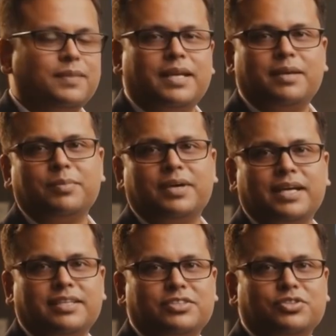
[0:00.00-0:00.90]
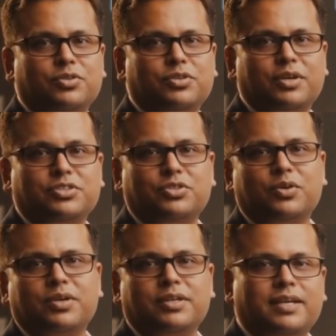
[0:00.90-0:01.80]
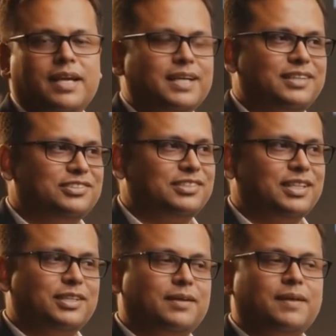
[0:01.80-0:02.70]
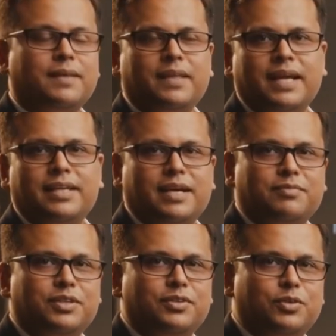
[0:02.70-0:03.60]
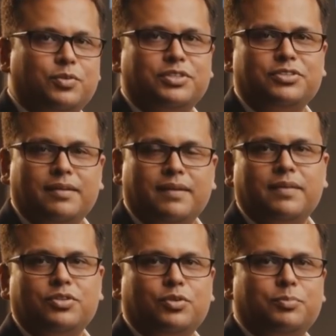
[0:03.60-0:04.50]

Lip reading: APIs should not store client state, and every request should